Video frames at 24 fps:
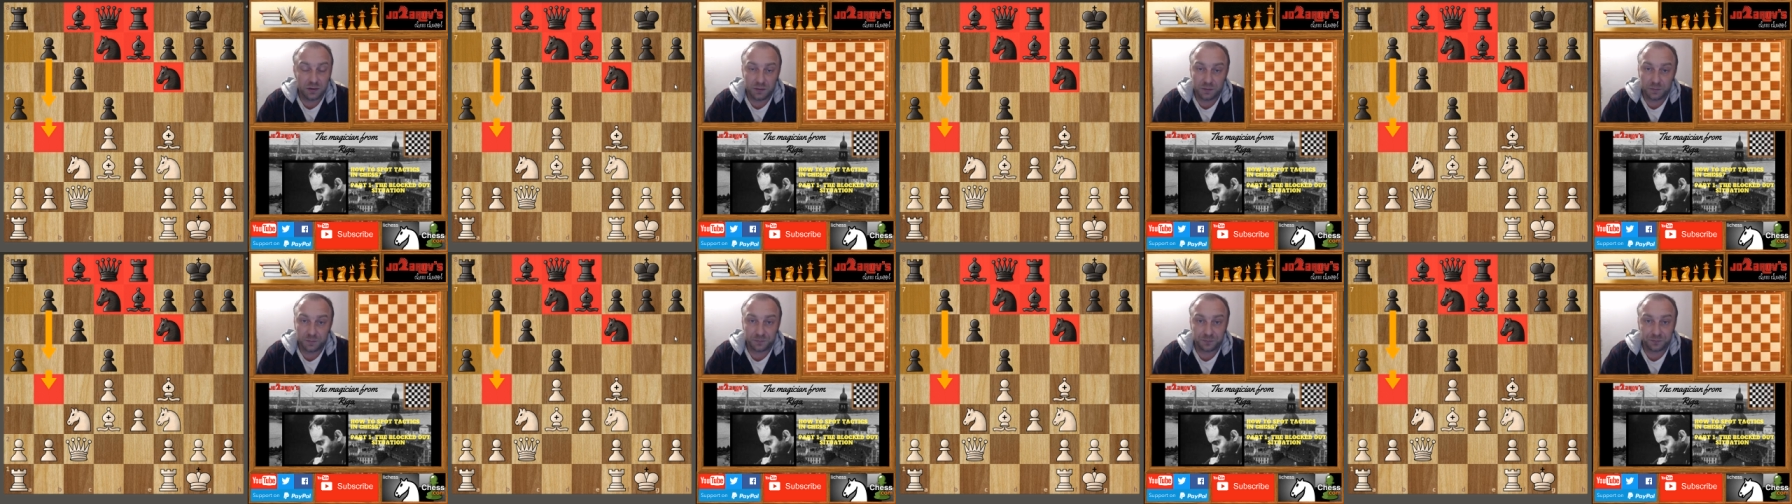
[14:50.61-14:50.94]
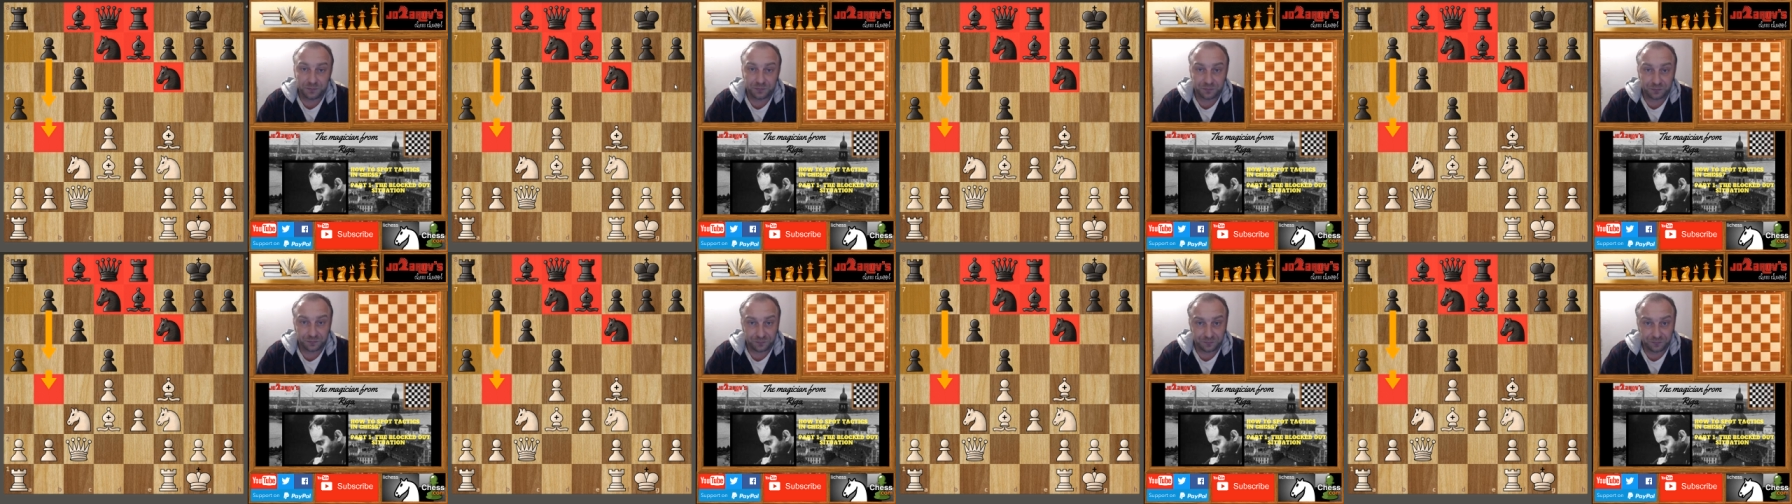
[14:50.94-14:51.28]
um,
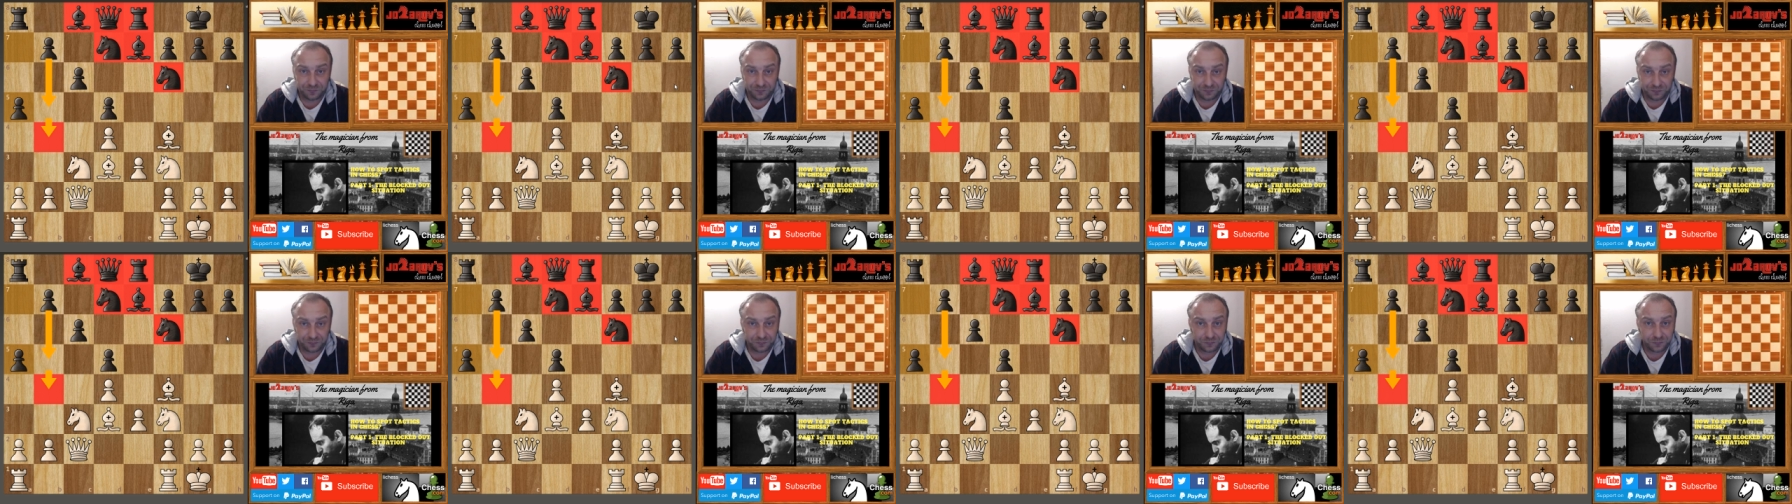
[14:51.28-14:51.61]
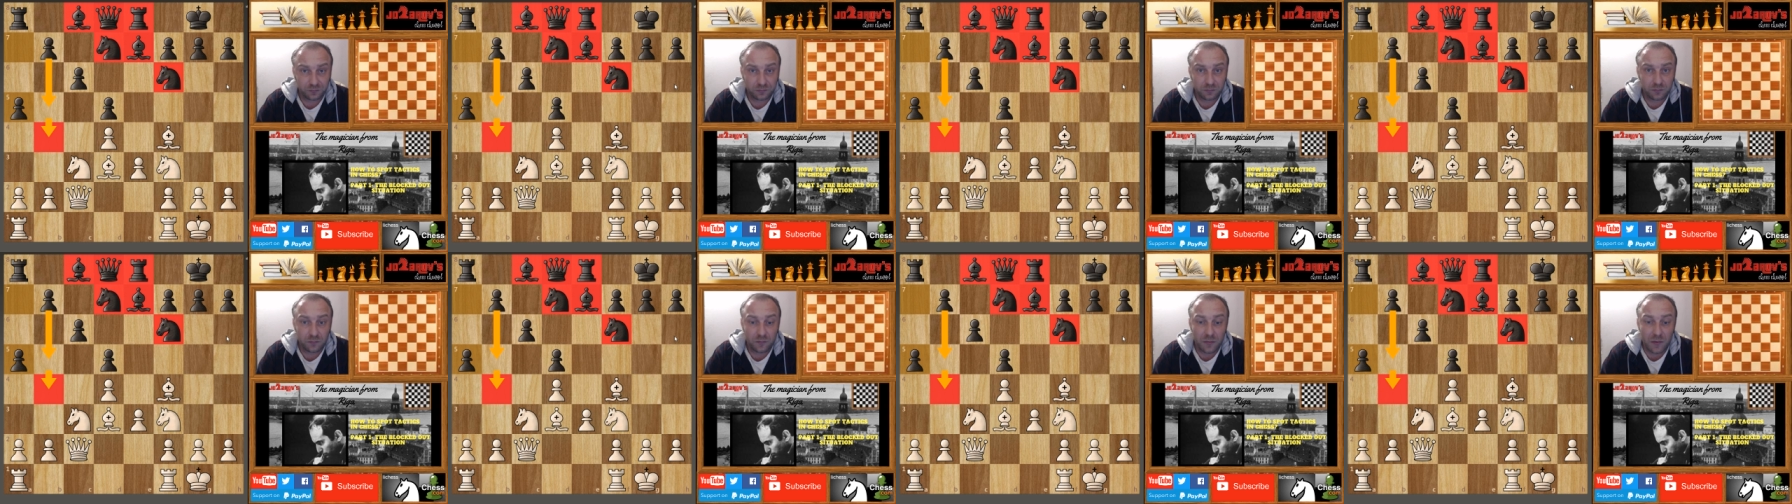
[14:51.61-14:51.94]

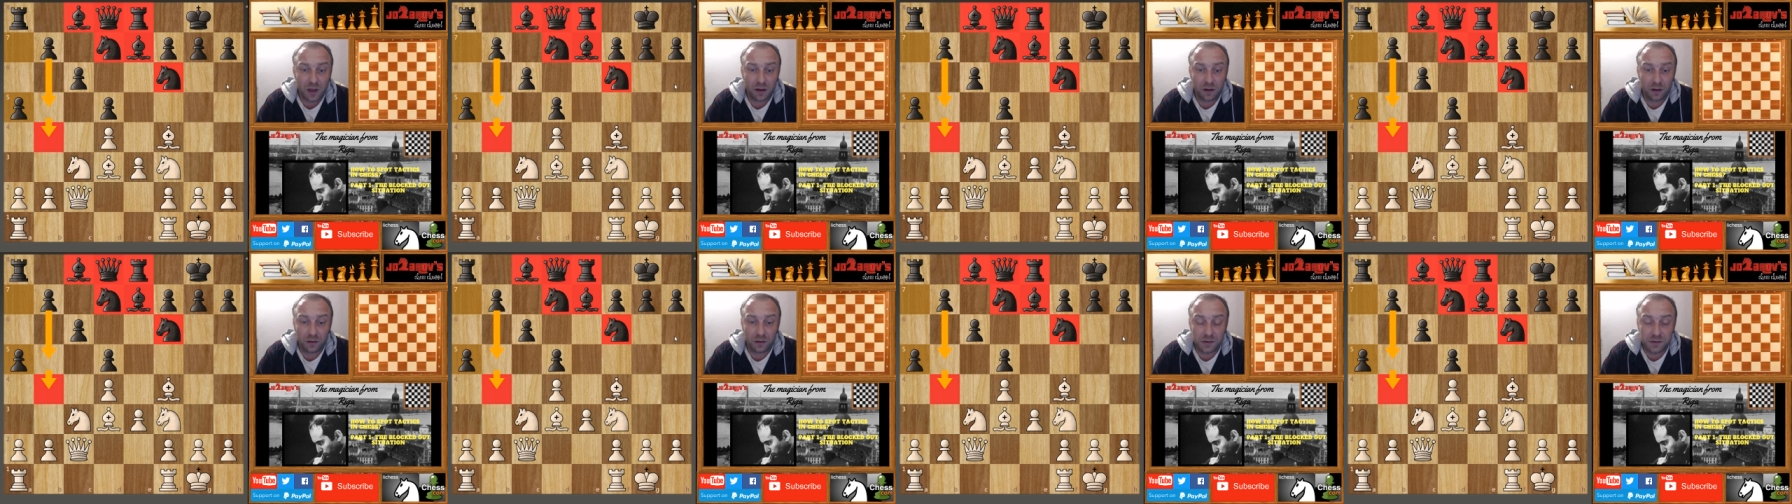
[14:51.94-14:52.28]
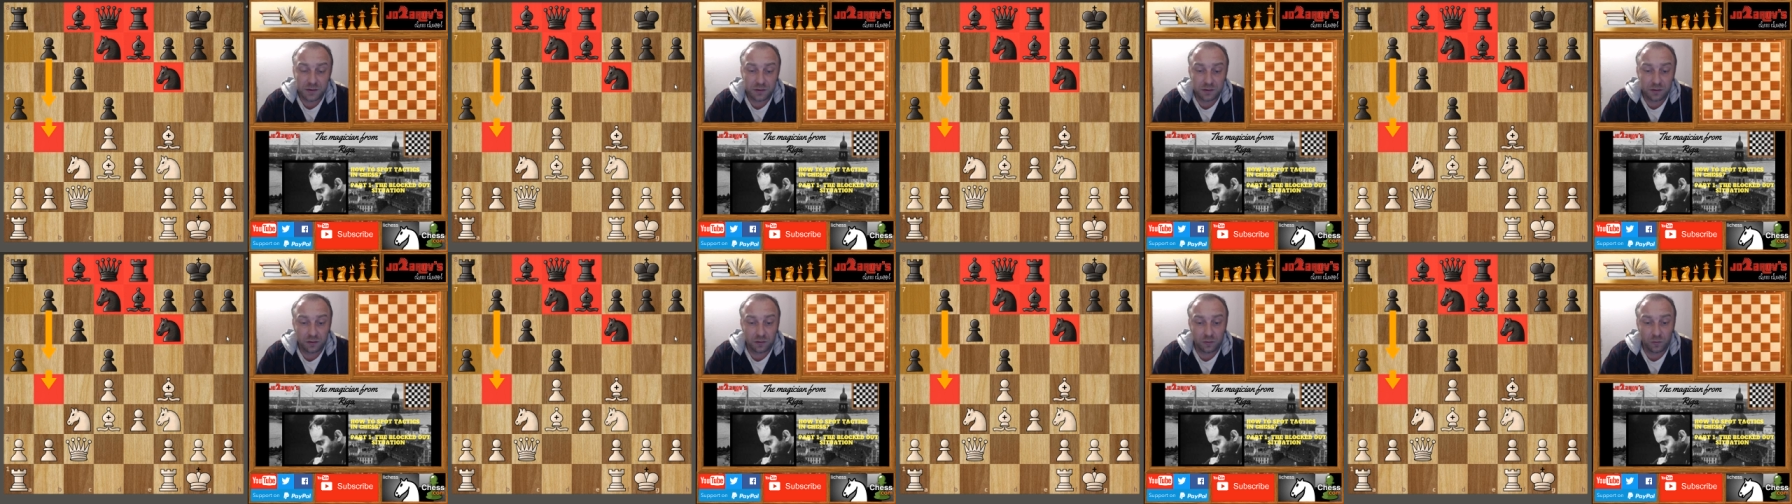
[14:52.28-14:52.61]

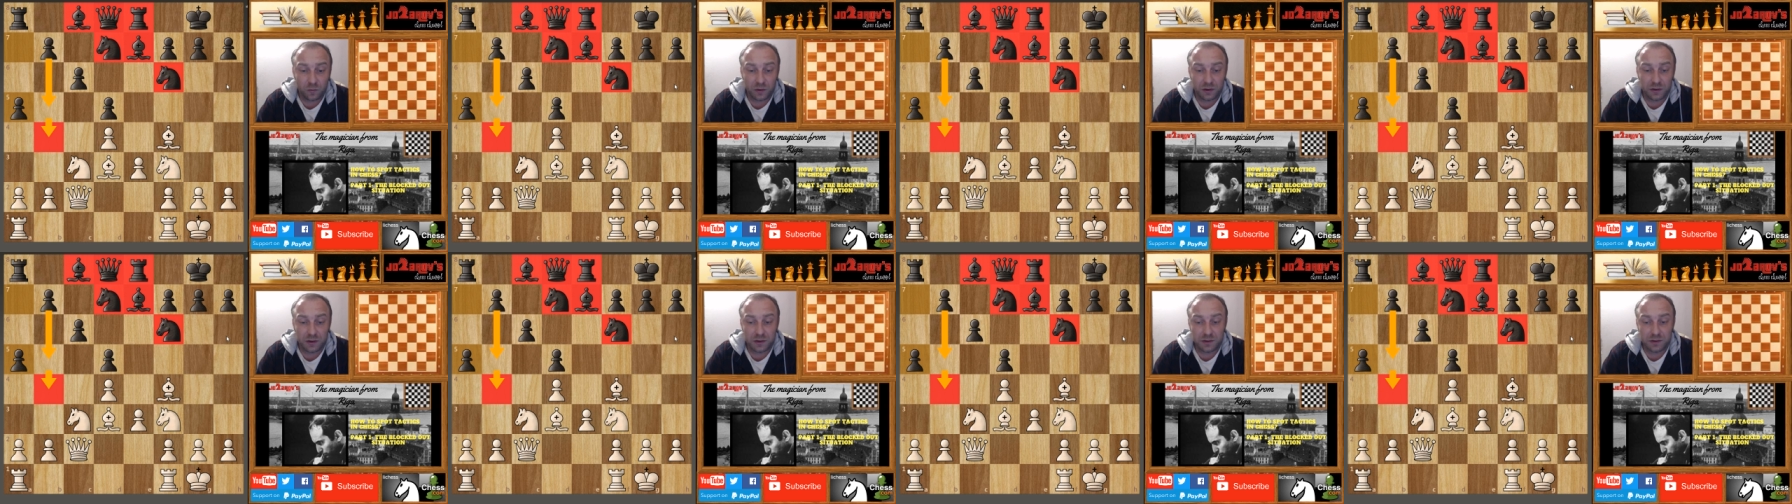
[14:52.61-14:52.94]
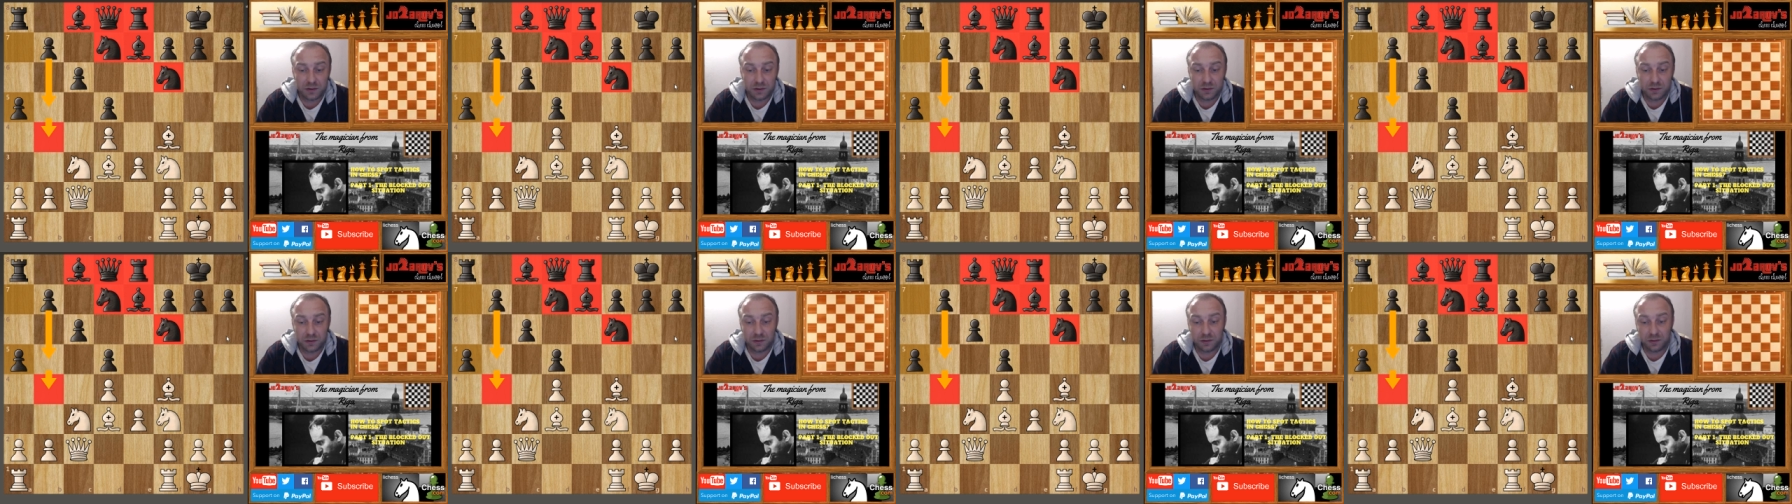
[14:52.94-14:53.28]
uh, with
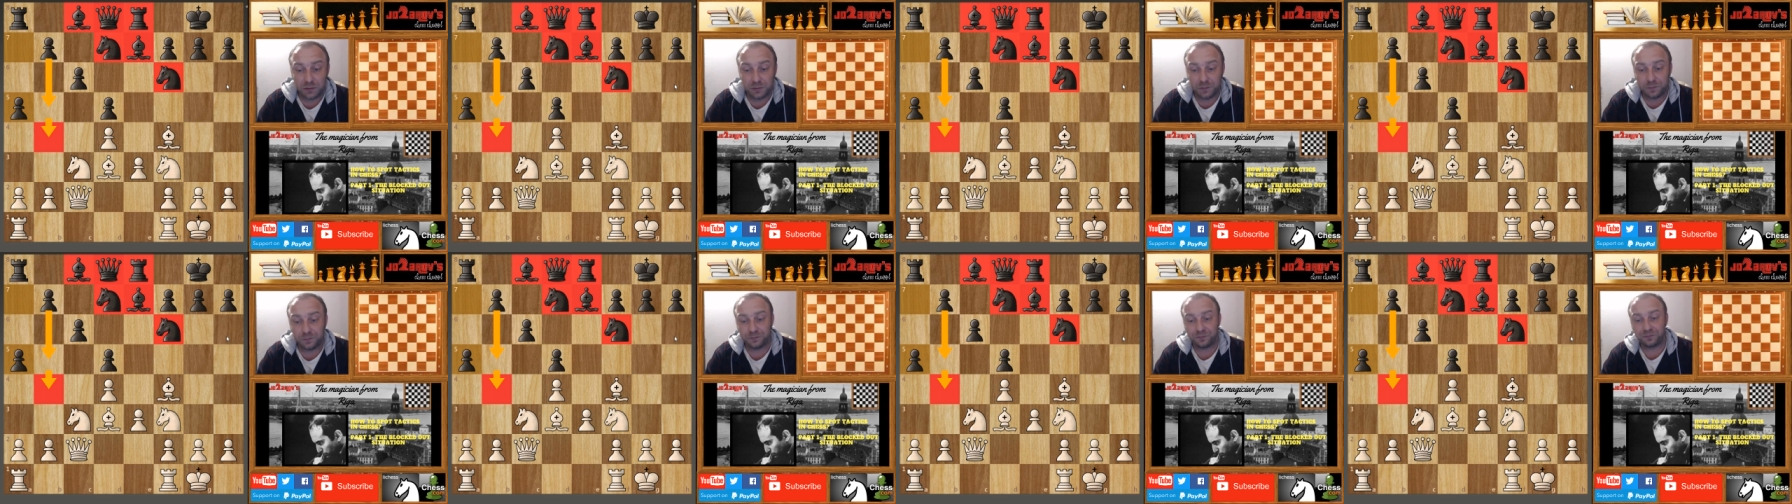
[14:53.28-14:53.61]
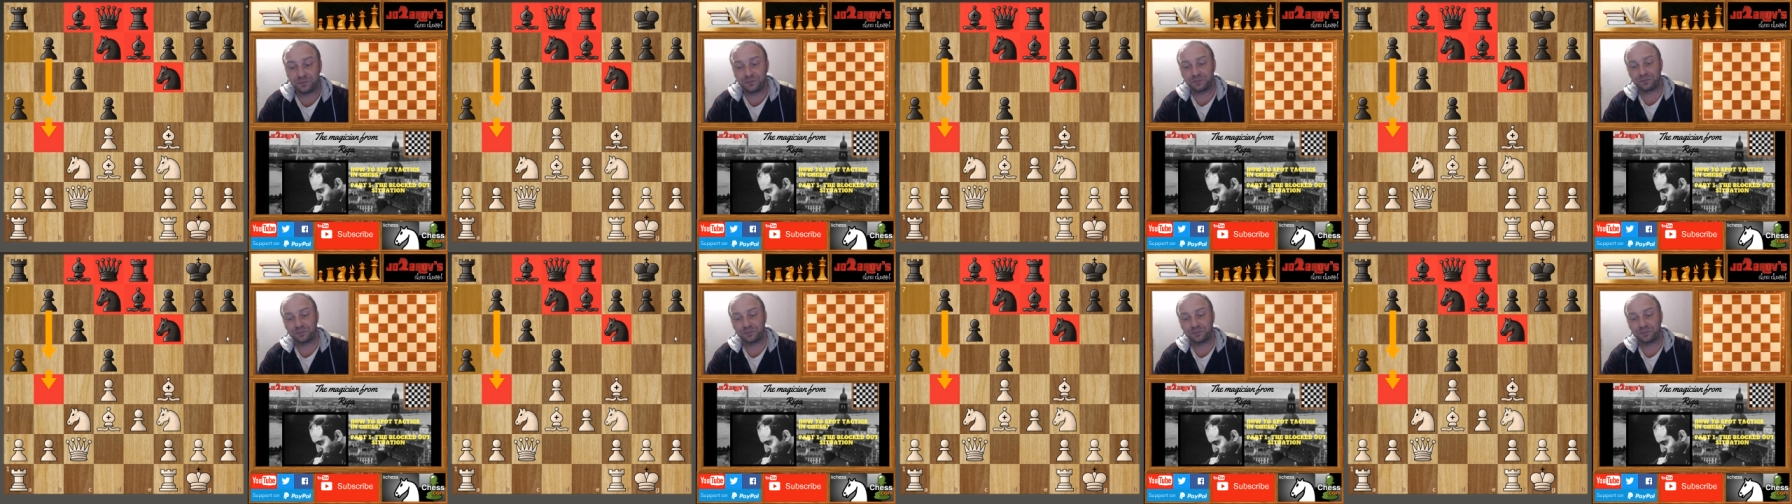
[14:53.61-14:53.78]
this um,